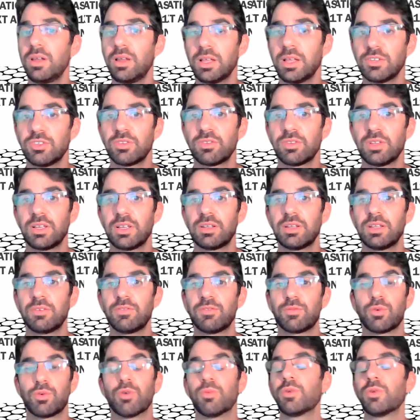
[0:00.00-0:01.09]

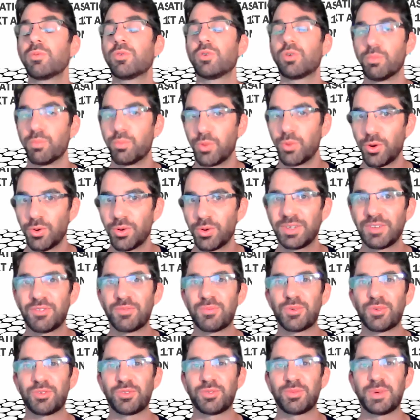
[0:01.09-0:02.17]
a
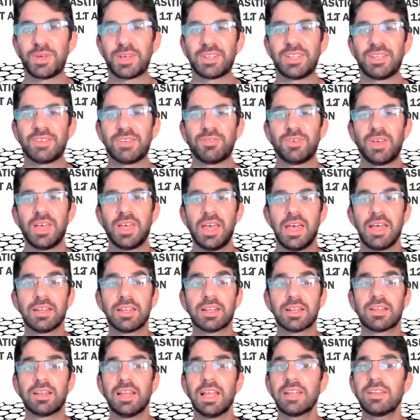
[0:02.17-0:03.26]
comparative perspective
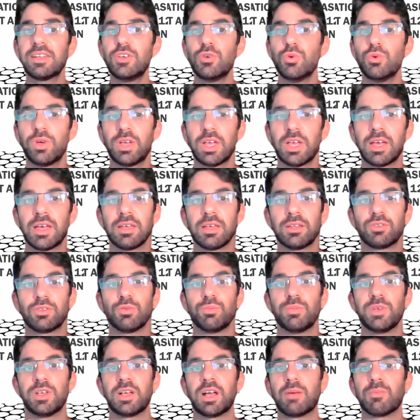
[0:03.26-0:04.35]
that led the UK
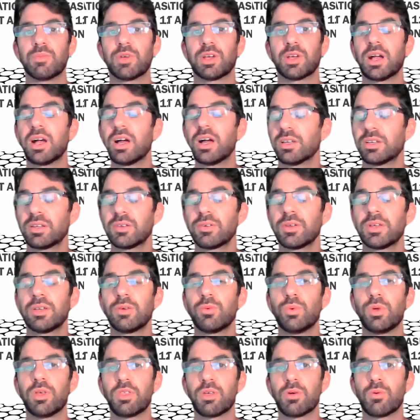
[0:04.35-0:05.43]
to become a
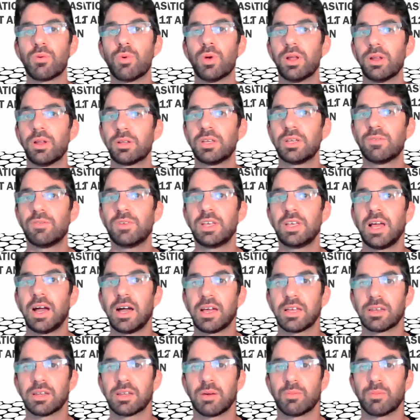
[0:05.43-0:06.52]
country with a relatively
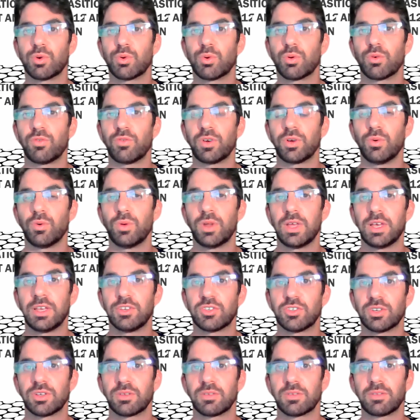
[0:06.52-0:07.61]
high number of
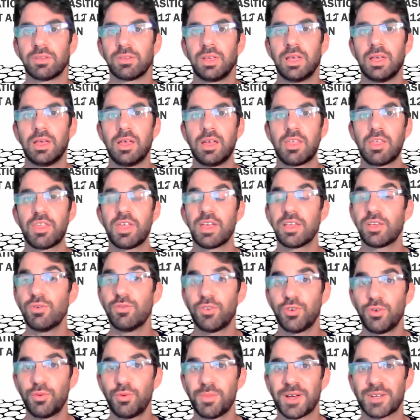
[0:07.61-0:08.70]
regulations. Thank
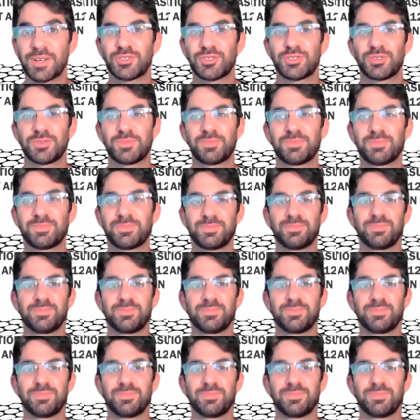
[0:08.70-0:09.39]
you very much.